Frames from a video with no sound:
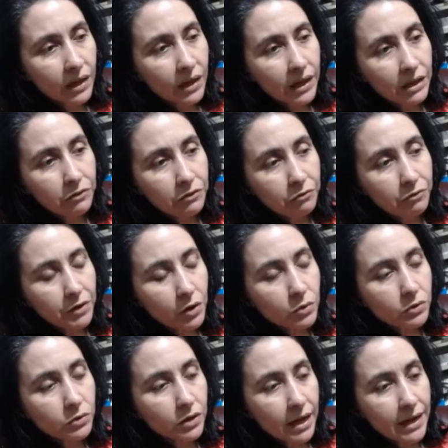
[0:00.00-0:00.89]
It
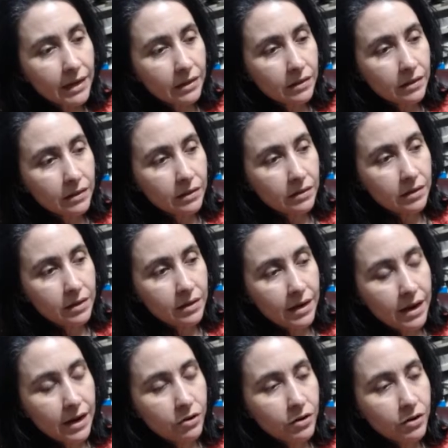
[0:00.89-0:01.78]
felt like the, the
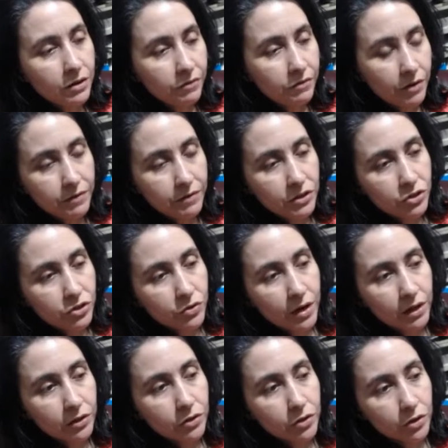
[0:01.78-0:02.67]
narrative of the
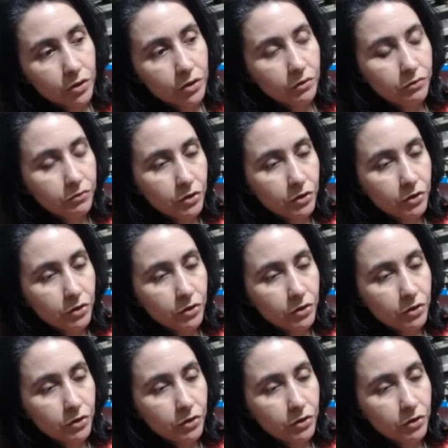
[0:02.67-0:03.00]
trailer